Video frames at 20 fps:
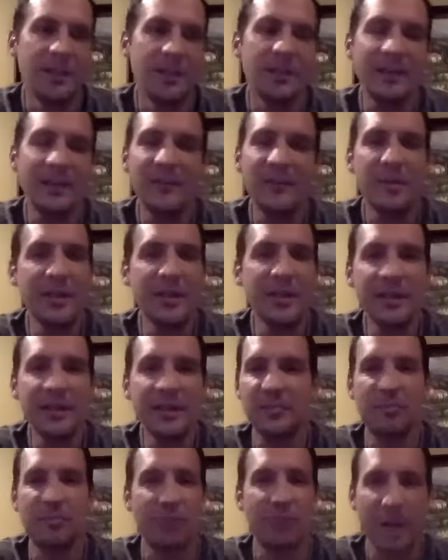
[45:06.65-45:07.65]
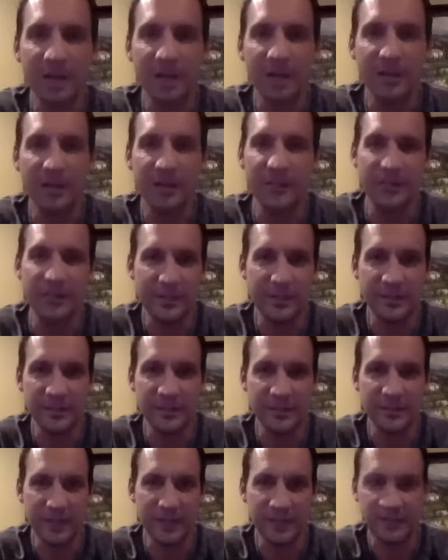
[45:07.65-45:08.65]
not everybody likes broccoli for goodness
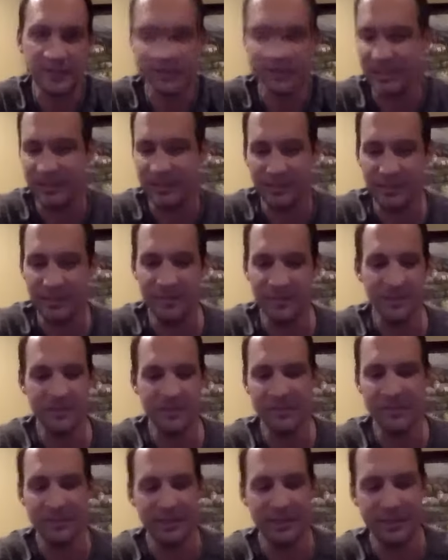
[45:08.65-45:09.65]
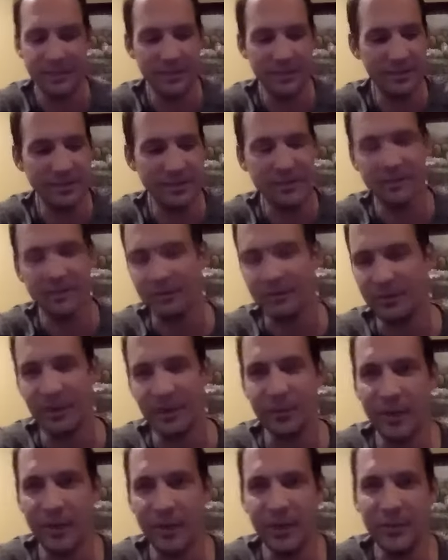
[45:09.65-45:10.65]
sakes like you know so it's like why,
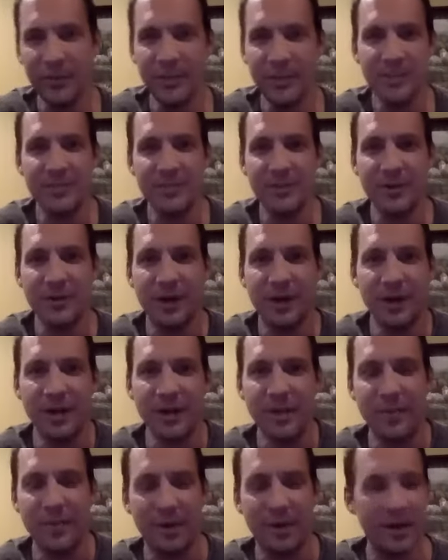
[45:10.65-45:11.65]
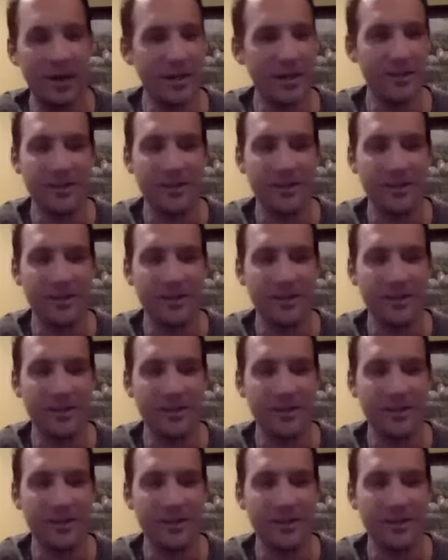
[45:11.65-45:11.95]
why, do we get so hung up on